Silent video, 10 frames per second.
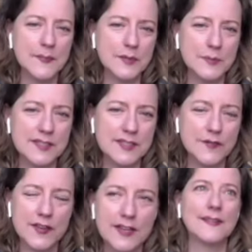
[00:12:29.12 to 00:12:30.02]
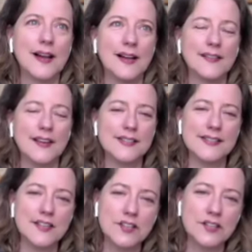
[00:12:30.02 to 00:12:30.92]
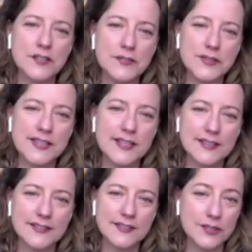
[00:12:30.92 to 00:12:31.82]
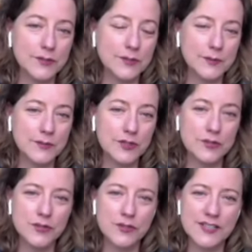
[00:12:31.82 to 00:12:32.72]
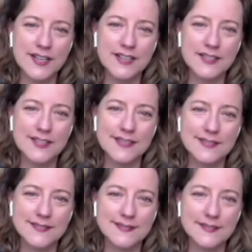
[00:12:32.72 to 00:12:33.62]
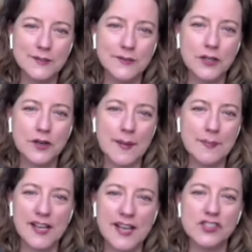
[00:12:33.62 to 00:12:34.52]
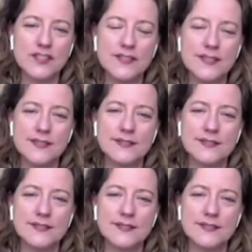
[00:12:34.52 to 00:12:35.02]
specific guidelines that you're using to choose your tenants or for your applications?